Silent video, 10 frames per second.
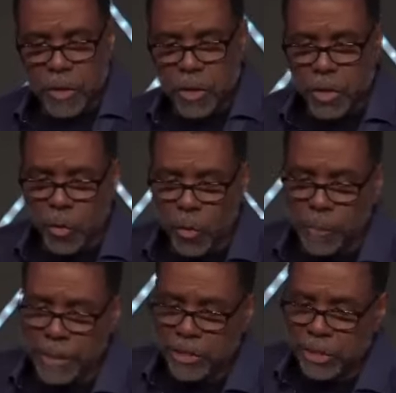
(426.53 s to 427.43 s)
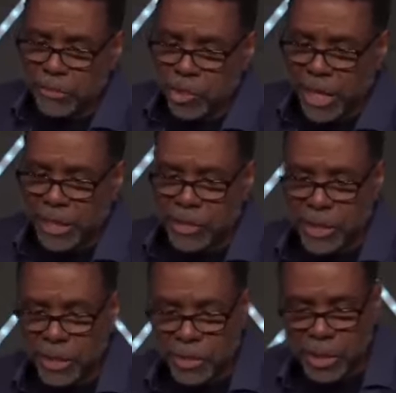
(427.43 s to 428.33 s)
You will be
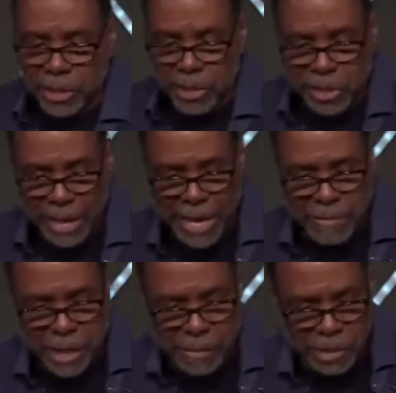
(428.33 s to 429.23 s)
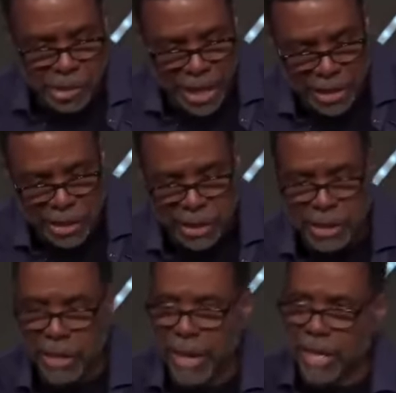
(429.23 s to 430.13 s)
subjected to the same
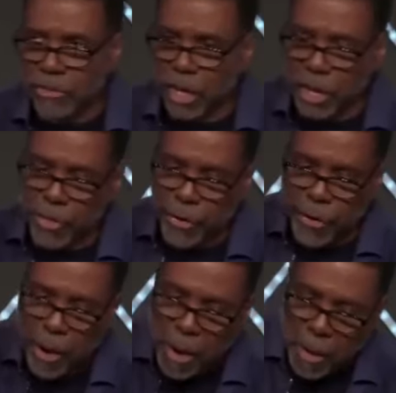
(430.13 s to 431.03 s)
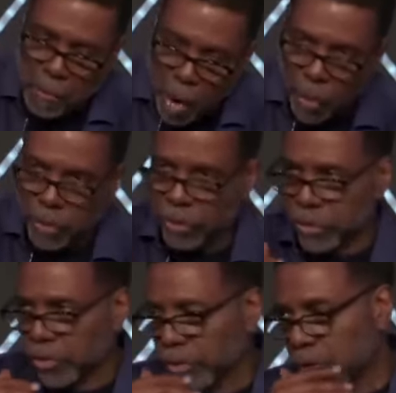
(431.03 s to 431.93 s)
limitation as other
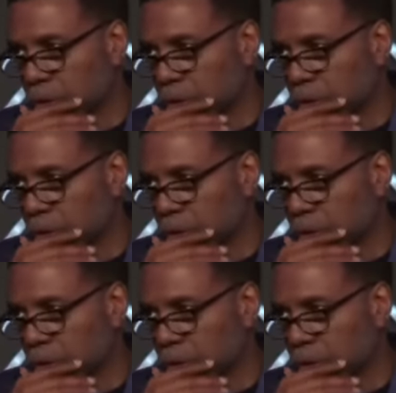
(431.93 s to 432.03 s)
mortals.